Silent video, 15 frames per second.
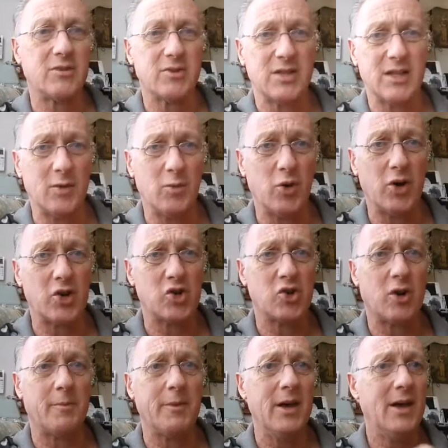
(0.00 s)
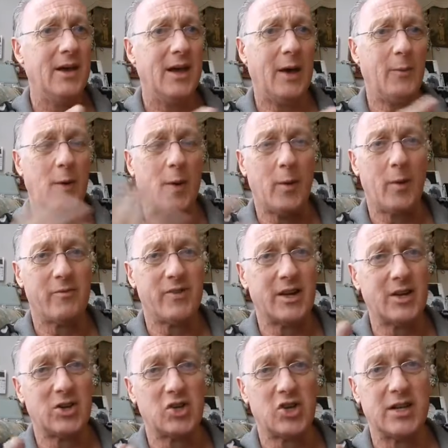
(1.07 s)
I was in the workshop and we were
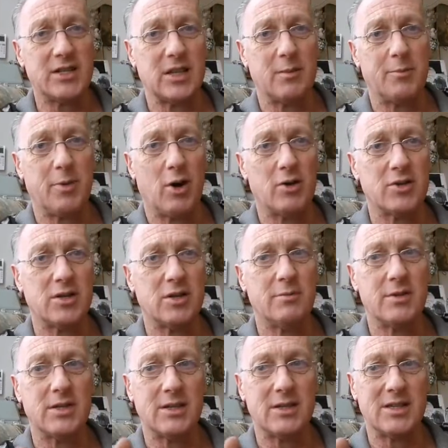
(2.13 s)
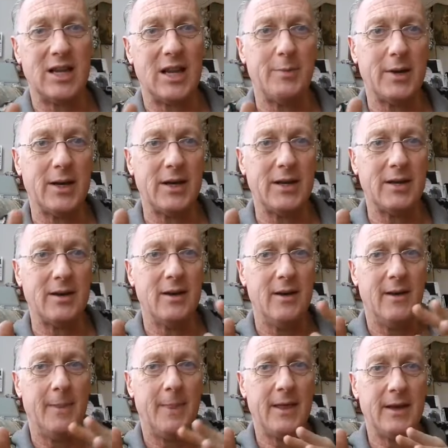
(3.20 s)
running, chasing possums and sleeping in a
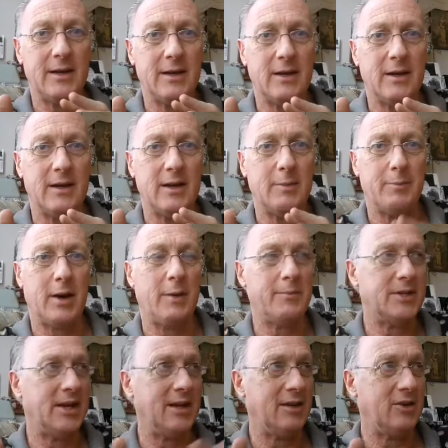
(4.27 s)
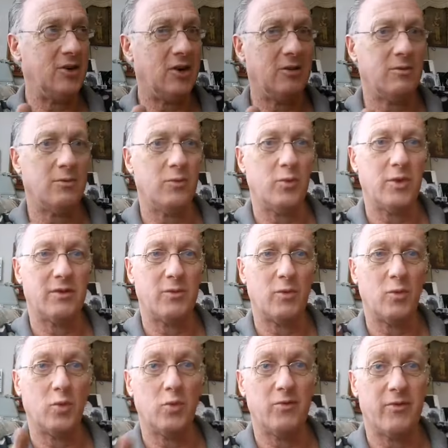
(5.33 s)
pup tent, you know, with
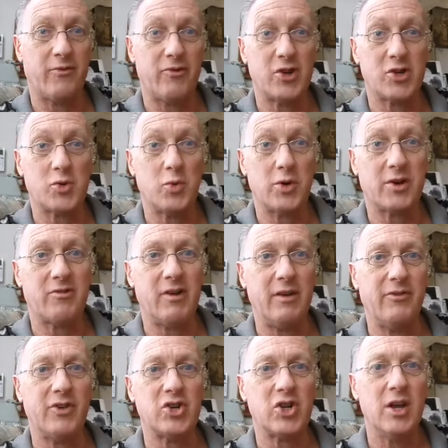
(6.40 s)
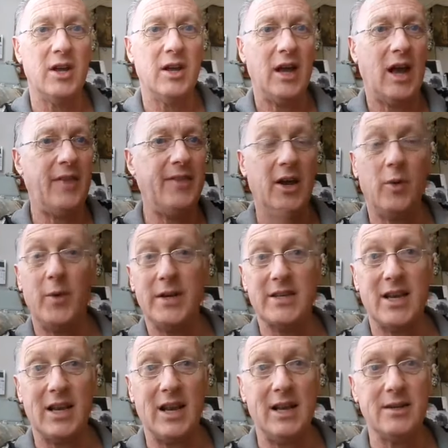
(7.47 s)
freshwater crayfish. And then I went
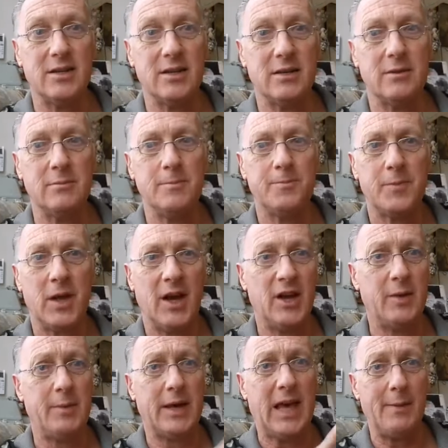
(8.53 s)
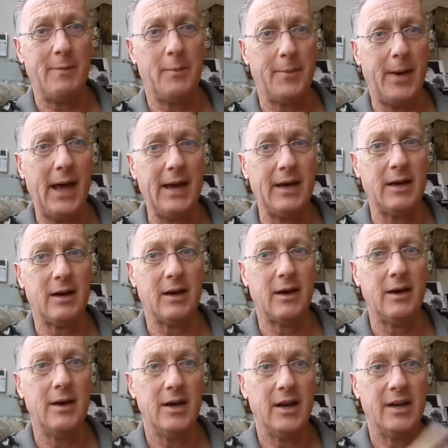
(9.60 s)
to London and I became a
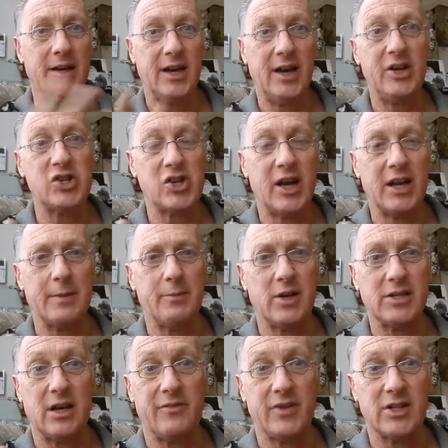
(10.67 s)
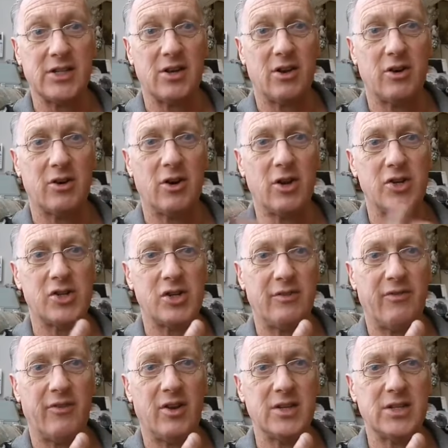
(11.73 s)
banker and I educated myself in psychology
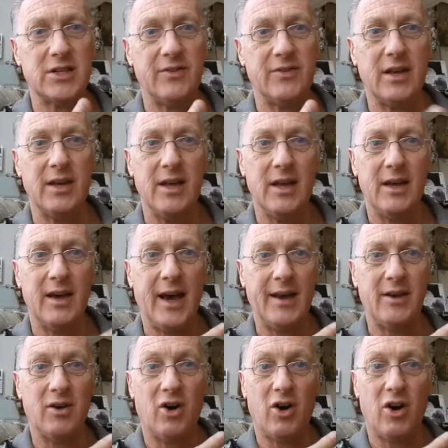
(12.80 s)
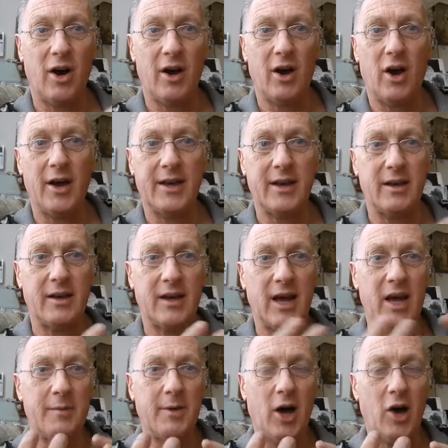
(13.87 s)
and philosophy. And I
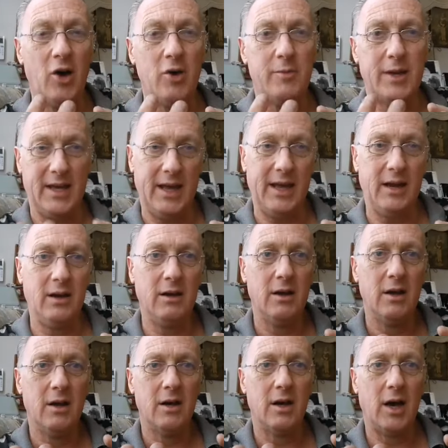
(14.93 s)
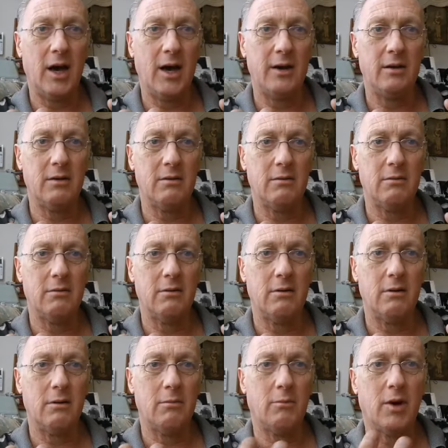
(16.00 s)
came home again and
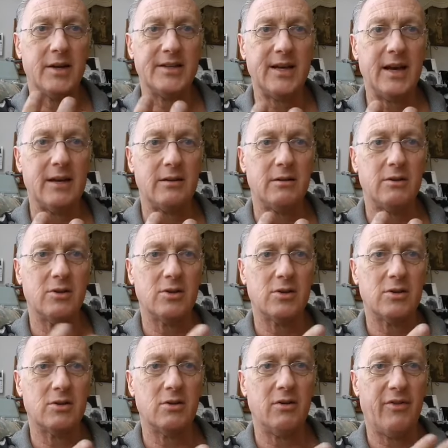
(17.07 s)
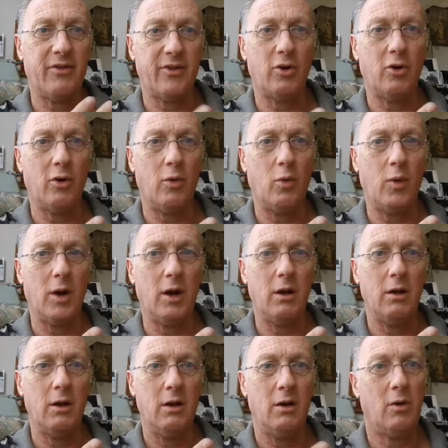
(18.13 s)
my dad sort of thought,
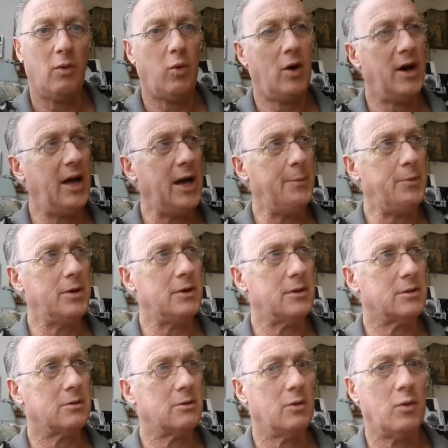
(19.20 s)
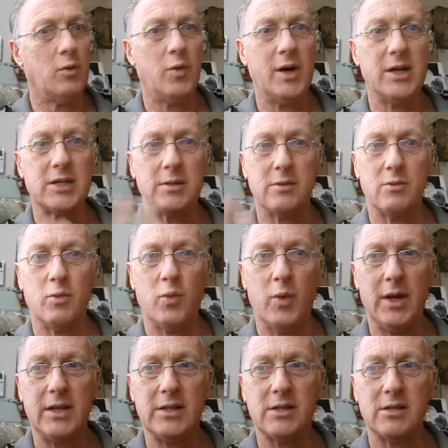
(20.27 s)
well, what happened? Where's
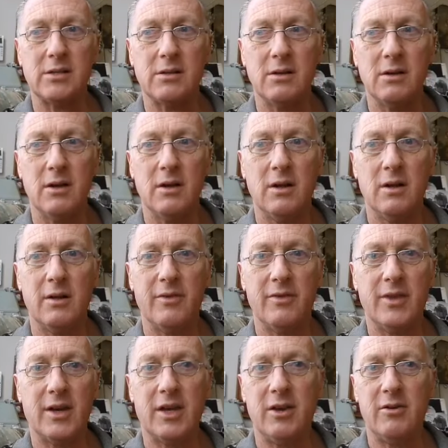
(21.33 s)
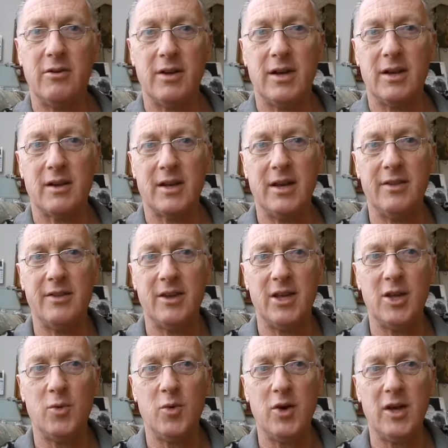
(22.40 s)
the cute little kid that
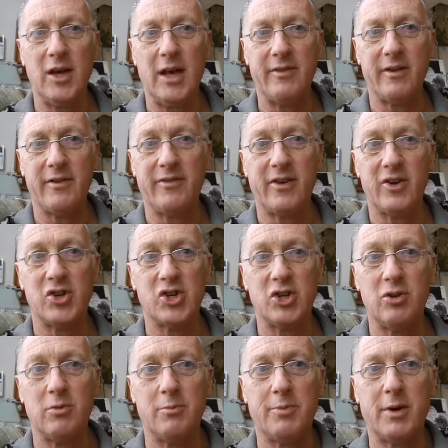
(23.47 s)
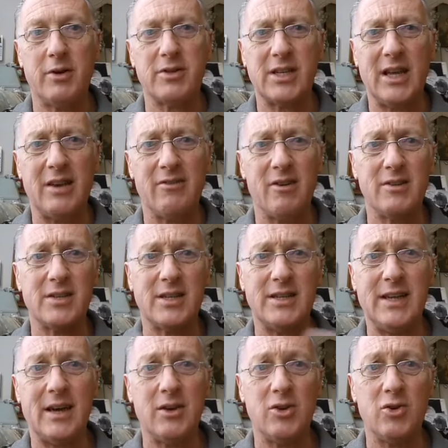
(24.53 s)
you were having fun shooting bows and arrows? And
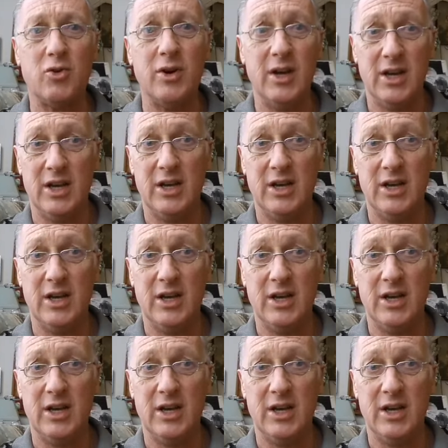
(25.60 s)
now you're